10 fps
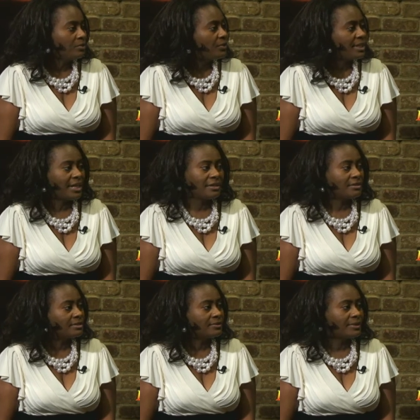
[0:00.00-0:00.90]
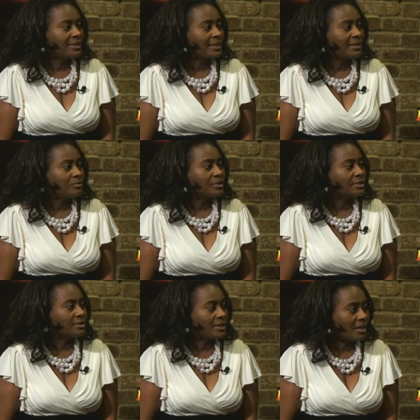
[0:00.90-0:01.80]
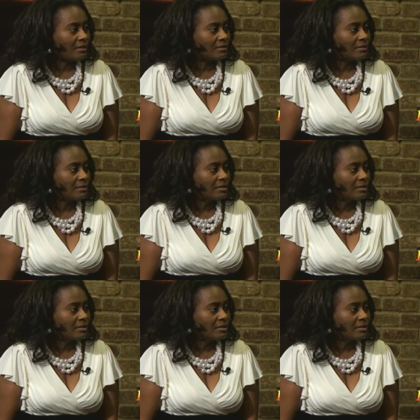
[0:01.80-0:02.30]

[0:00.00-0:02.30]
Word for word: we can't go to Atlanta with a dollar